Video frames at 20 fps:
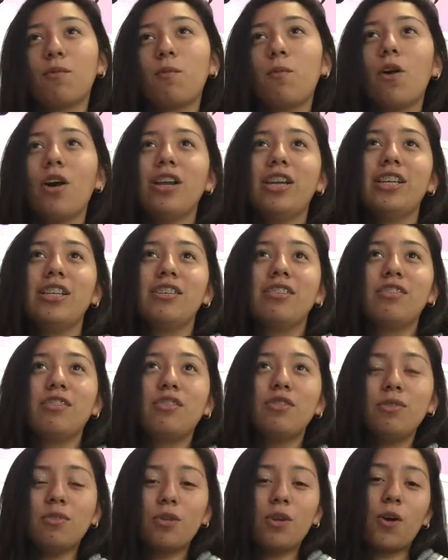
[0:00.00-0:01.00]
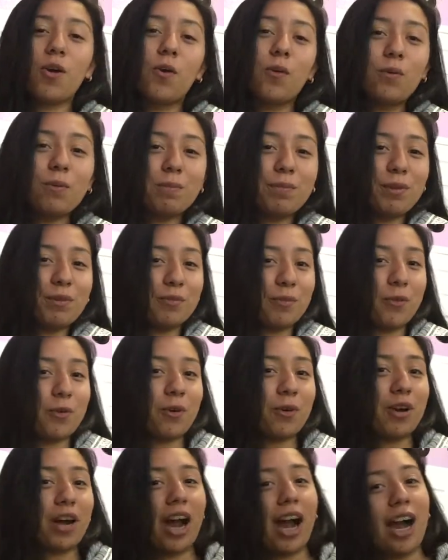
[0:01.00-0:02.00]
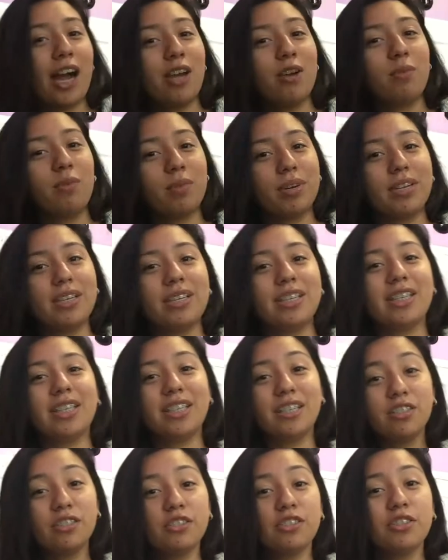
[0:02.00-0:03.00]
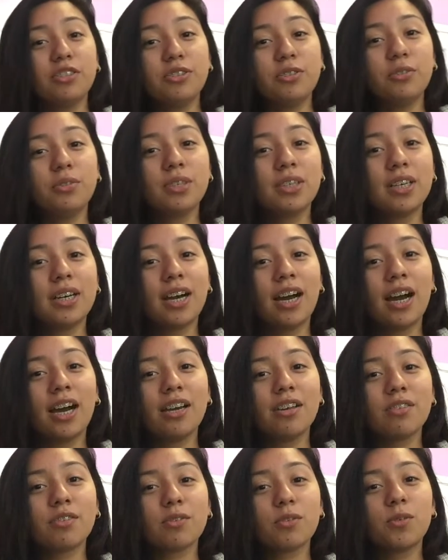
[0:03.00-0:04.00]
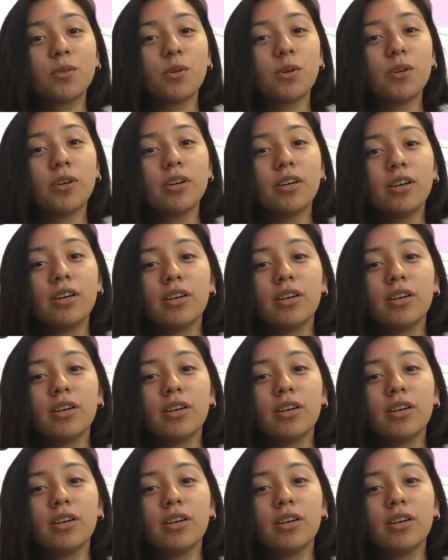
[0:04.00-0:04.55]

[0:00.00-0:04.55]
wanted to know before I went into high school.